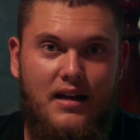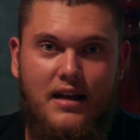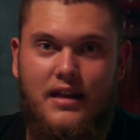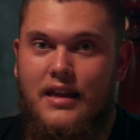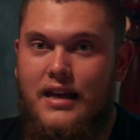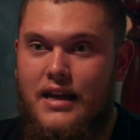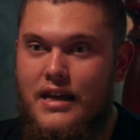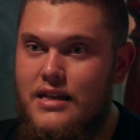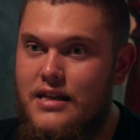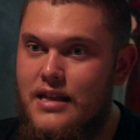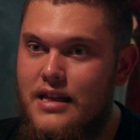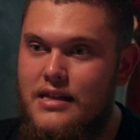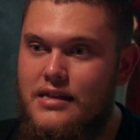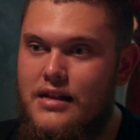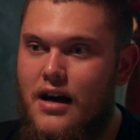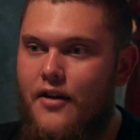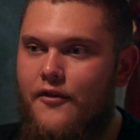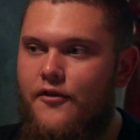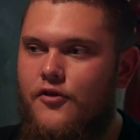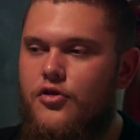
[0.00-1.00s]
either into these
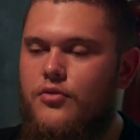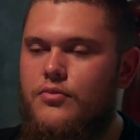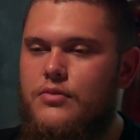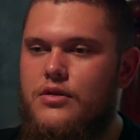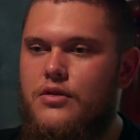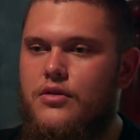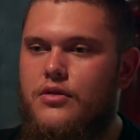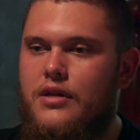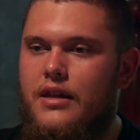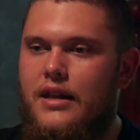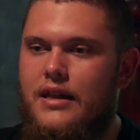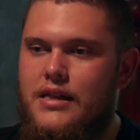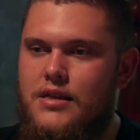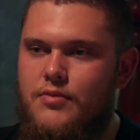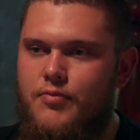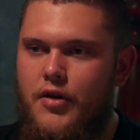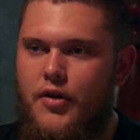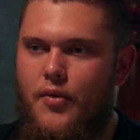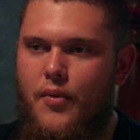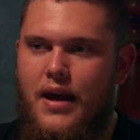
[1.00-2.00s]
art forms, or at least
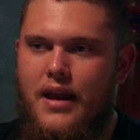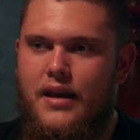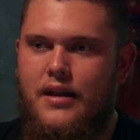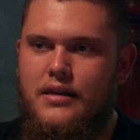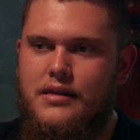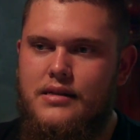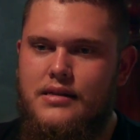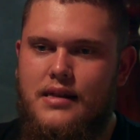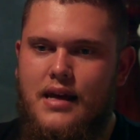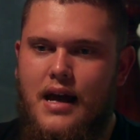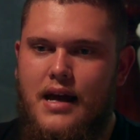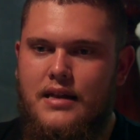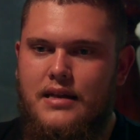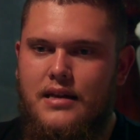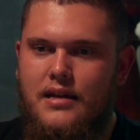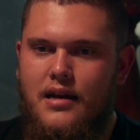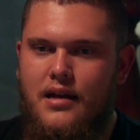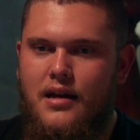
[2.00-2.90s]
spread awareness that